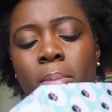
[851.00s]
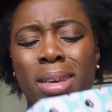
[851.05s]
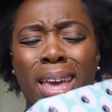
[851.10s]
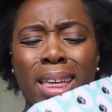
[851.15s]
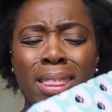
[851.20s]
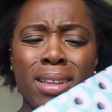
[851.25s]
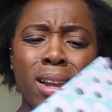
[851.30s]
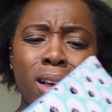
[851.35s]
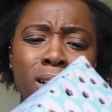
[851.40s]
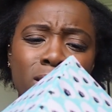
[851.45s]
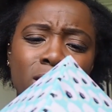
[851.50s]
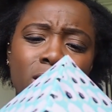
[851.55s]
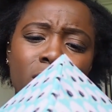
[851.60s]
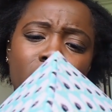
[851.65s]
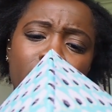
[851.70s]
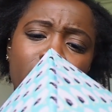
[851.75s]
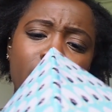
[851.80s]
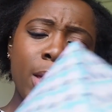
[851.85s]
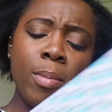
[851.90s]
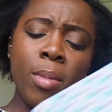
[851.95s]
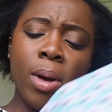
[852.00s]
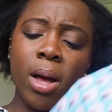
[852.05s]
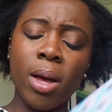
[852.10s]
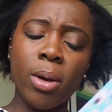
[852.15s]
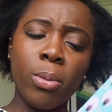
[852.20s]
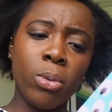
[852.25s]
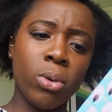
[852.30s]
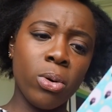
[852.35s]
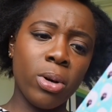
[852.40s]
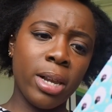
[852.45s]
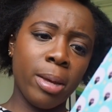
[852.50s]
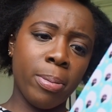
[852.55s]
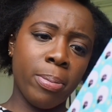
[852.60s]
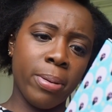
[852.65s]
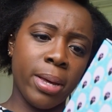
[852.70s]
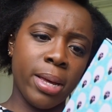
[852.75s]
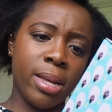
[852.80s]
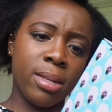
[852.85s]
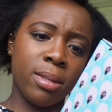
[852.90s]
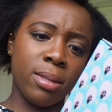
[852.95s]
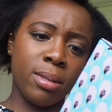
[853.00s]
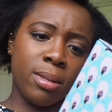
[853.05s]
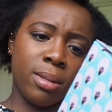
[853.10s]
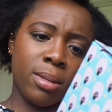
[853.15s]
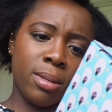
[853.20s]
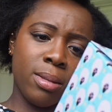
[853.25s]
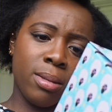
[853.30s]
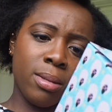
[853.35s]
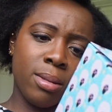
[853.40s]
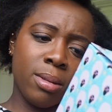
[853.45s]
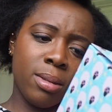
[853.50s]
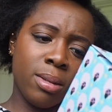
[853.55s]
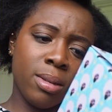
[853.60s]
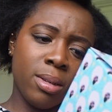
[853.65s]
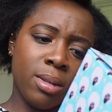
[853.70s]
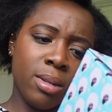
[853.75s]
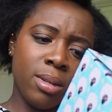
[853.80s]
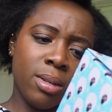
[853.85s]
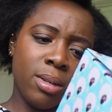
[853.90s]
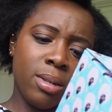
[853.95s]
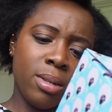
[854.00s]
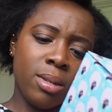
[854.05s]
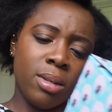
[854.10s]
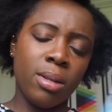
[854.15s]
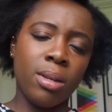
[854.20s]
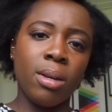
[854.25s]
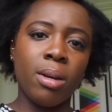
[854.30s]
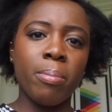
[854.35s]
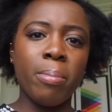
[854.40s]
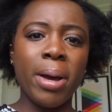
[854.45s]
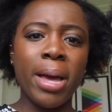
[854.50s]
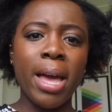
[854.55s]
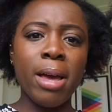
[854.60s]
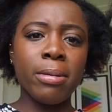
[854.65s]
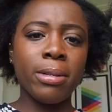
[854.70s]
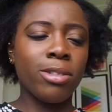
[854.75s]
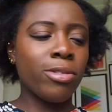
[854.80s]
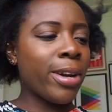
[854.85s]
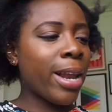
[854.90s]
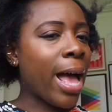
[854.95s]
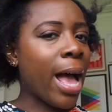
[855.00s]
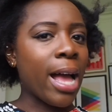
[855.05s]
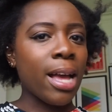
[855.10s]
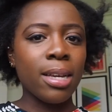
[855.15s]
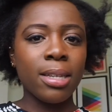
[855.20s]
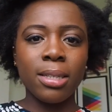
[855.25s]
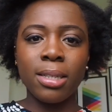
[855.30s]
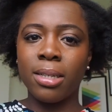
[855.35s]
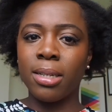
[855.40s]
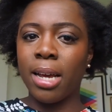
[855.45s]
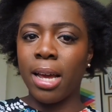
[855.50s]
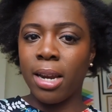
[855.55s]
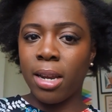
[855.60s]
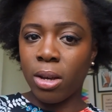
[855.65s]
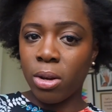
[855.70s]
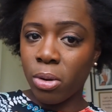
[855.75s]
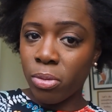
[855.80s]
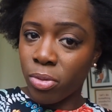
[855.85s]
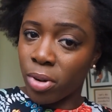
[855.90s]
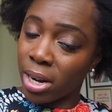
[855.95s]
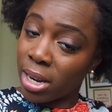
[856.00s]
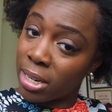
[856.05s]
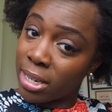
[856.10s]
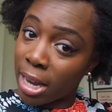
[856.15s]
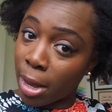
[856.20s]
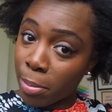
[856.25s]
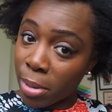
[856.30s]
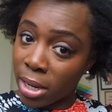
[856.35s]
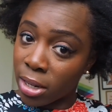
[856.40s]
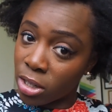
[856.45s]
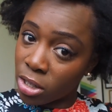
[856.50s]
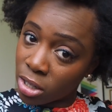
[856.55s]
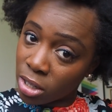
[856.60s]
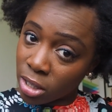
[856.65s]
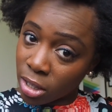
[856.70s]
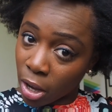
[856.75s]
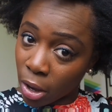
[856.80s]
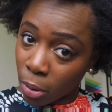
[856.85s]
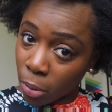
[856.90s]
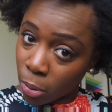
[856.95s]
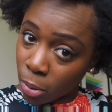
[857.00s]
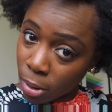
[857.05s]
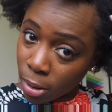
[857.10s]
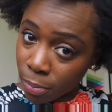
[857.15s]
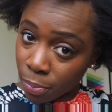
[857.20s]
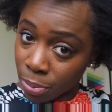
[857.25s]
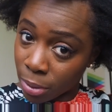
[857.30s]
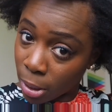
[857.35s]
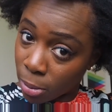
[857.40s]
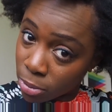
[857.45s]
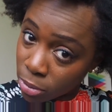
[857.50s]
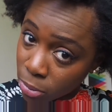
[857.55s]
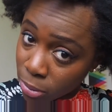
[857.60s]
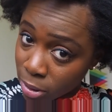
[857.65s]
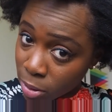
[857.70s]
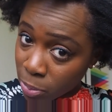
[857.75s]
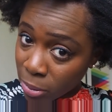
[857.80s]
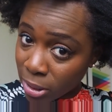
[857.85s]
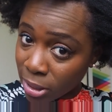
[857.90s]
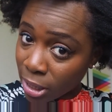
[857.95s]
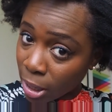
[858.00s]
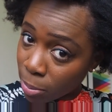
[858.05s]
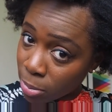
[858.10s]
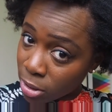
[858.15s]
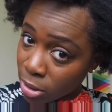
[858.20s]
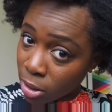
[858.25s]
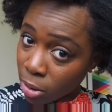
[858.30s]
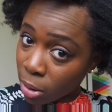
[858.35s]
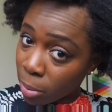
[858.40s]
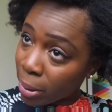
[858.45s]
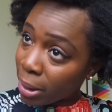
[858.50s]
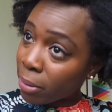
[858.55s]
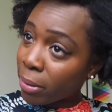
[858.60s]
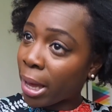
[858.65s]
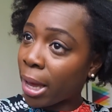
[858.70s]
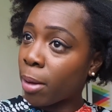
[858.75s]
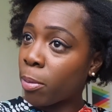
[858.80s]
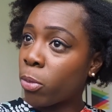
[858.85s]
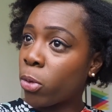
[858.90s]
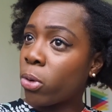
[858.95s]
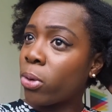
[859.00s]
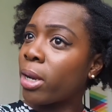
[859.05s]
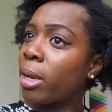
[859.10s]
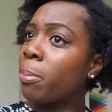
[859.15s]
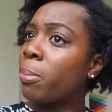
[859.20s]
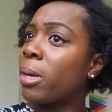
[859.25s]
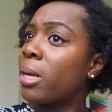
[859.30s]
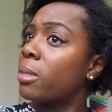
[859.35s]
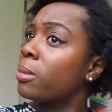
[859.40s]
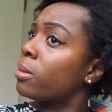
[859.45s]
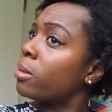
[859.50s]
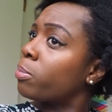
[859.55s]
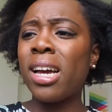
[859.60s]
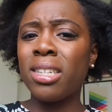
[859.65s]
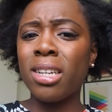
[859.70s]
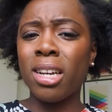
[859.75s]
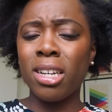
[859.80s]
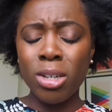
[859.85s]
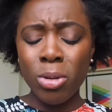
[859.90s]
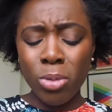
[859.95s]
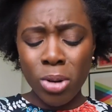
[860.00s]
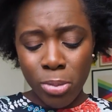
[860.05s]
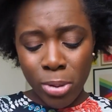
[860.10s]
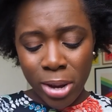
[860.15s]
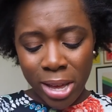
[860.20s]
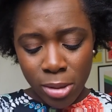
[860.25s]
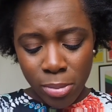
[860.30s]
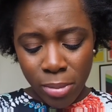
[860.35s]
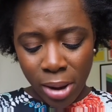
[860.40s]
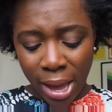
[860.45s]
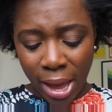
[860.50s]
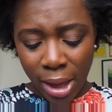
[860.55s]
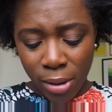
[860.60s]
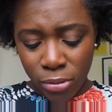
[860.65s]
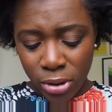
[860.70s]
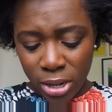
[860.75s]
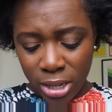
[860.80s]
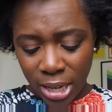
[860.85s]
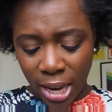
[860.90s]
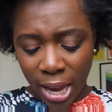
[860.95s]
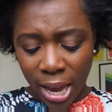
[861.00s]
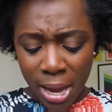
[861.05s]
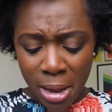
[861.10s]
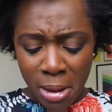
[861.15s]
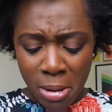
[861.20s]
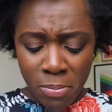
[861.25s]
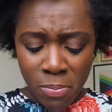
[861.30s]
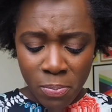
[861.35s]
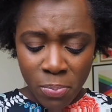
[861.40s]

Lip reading: yeah, the last time I wore clip-ins, my hair was relaxed and it got really damaged, so I was always a bit skeptical about getting more clip-ins. I don't want to wear them like every day.